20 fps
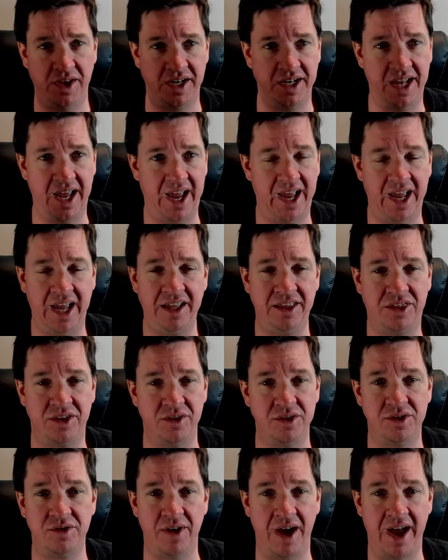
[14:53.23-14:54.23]
into
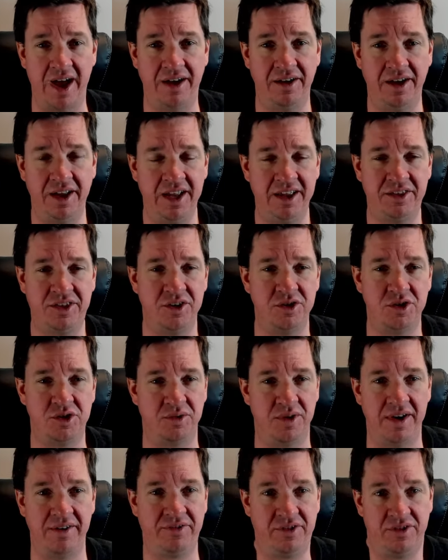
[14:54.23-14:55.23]
Aetherdrift?